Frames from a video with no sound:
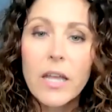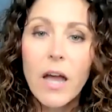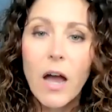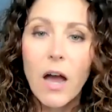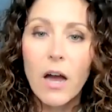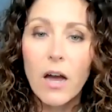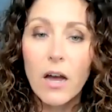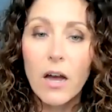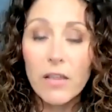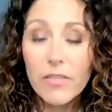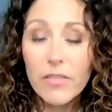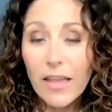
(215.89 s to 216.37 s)

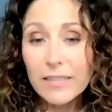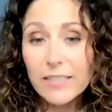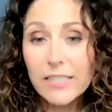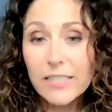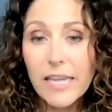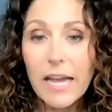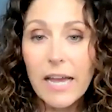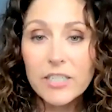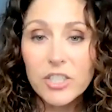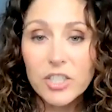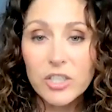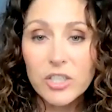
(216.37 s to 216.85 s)
That's
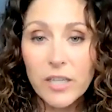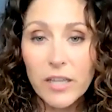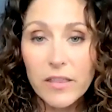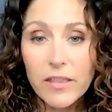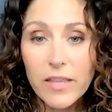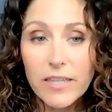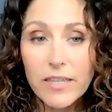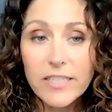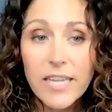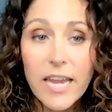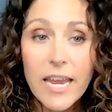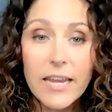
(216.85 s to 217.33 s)
the action that
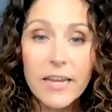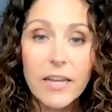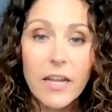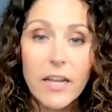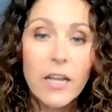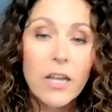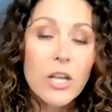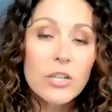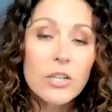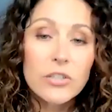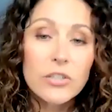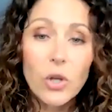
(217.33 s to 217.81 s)
they take.
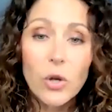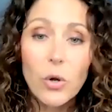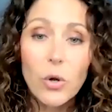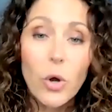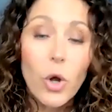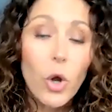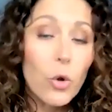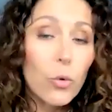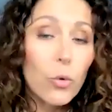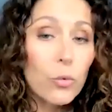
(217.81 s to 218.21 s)
So